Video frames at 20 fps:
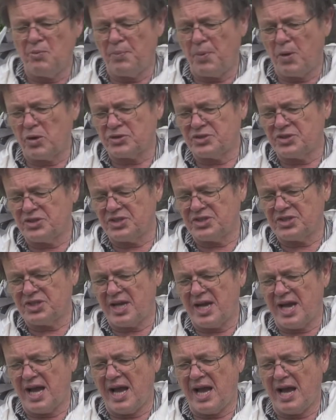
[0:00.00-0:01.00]
boxes
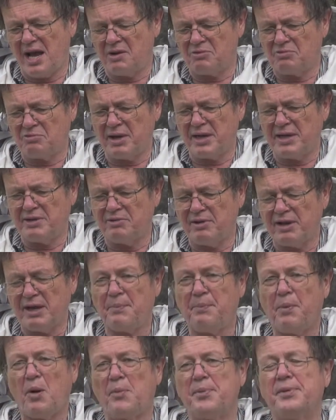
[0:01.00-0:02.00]
are really,
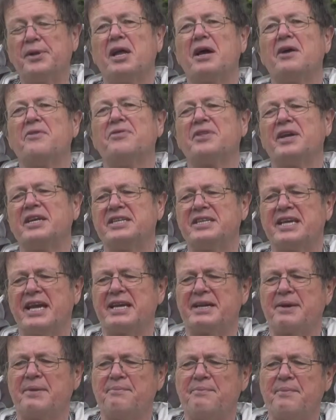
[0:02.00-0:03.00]
really popular, they
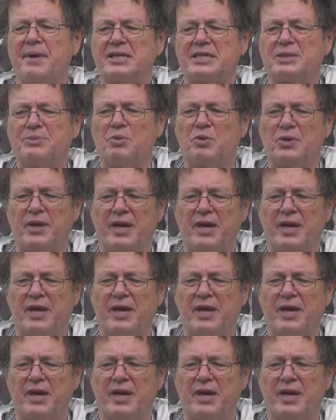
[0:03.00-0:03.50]
take much more